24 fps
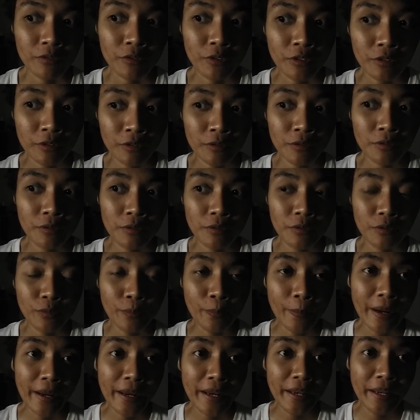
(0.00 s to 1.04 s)
to
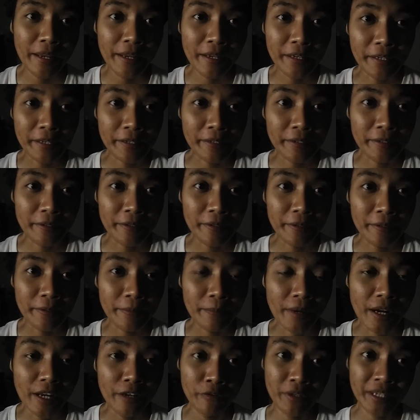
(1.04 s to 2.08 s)
make
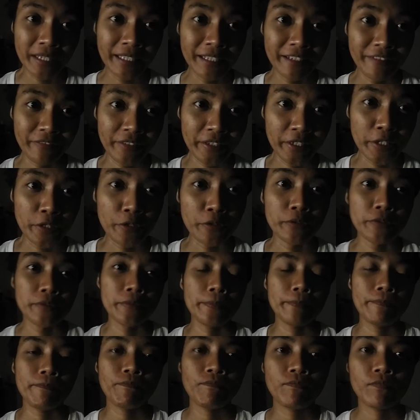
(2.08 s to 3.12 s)
my weekly video.
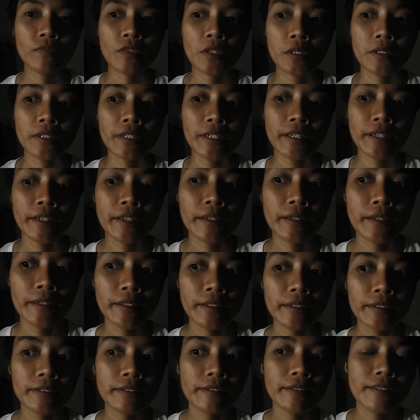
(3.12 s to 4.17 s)

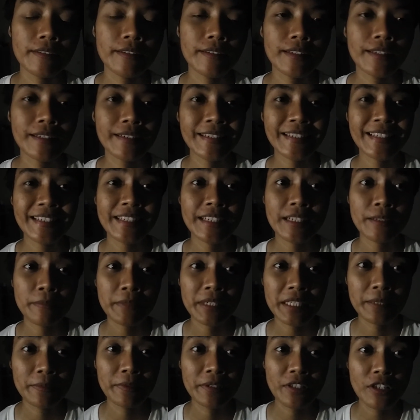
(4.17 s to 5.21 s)
And today I'm
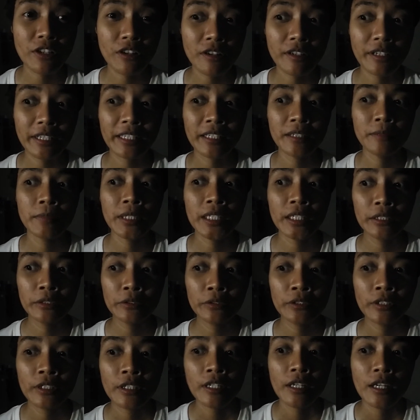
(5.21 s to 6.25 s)
gonna be talking
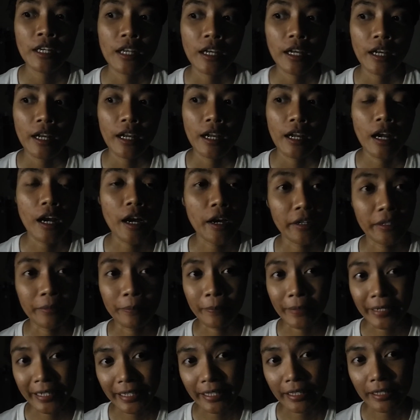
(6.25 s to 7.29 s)
about how to
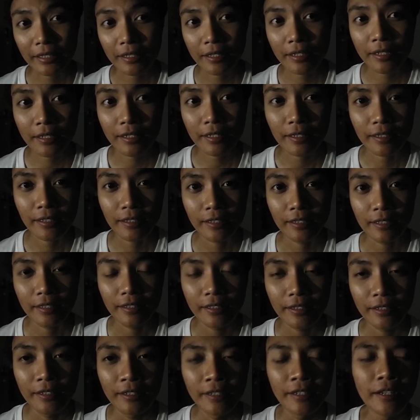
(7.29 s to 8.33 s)
pass.
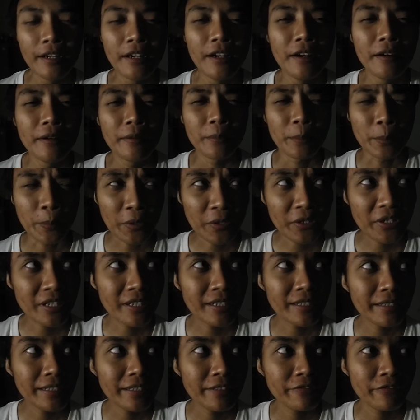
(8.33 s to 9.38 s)

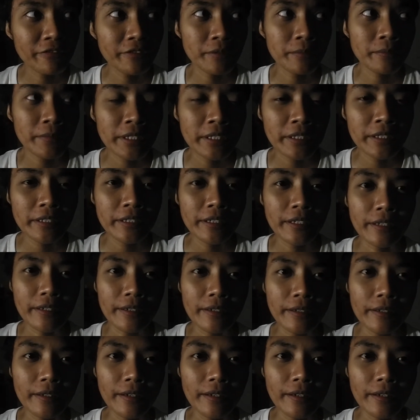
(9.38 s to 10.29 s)
Personally, for me,